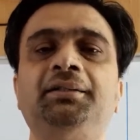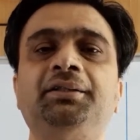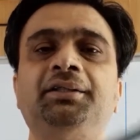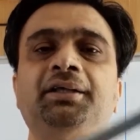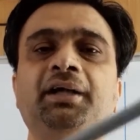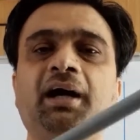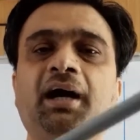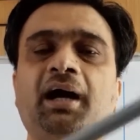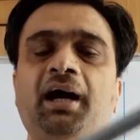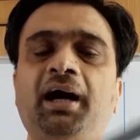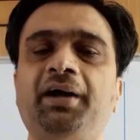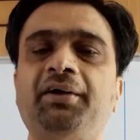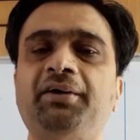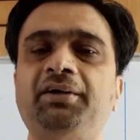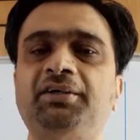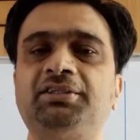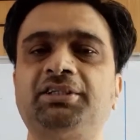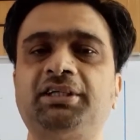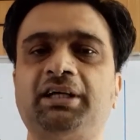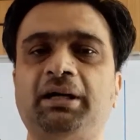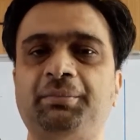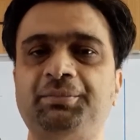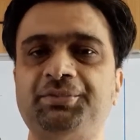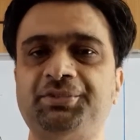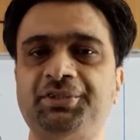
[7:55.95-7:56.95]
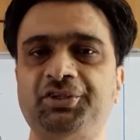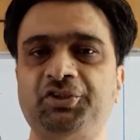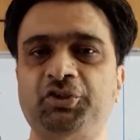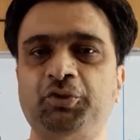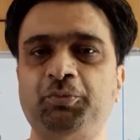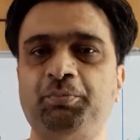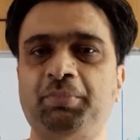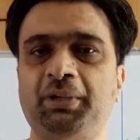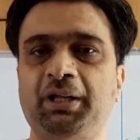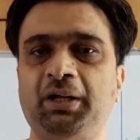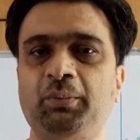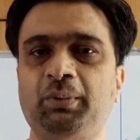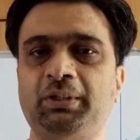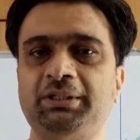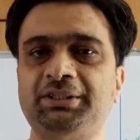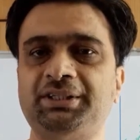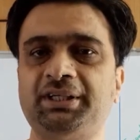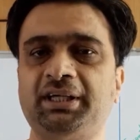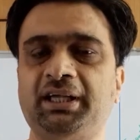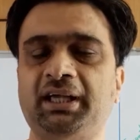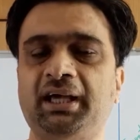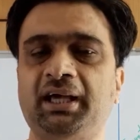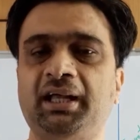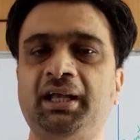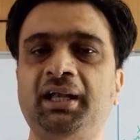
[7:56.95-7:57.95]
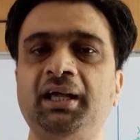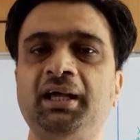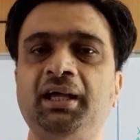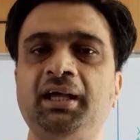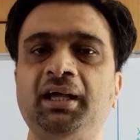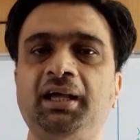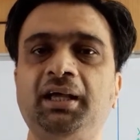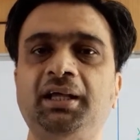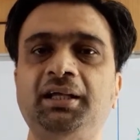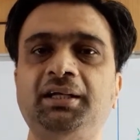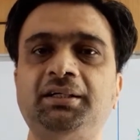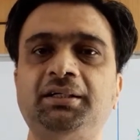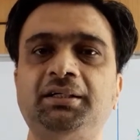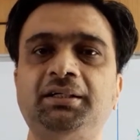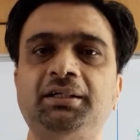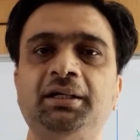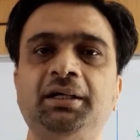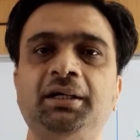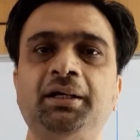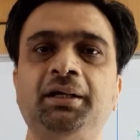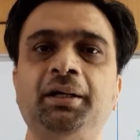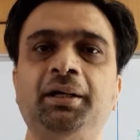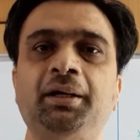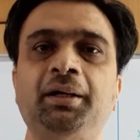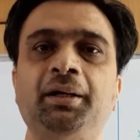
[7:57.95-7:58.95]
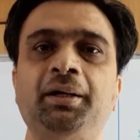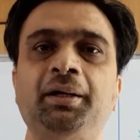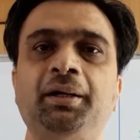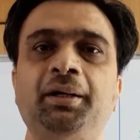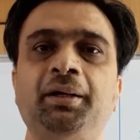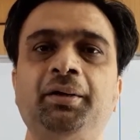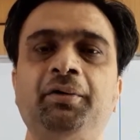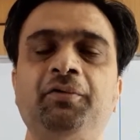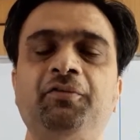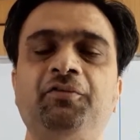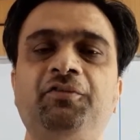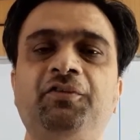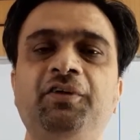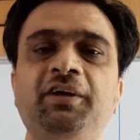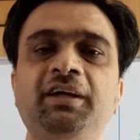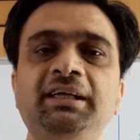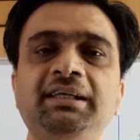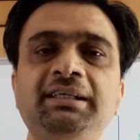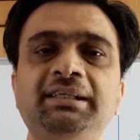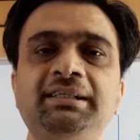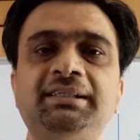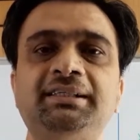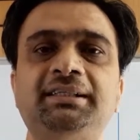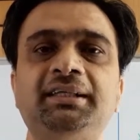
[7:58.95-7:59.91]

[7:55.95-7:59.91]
The iris comes into play once again. It feels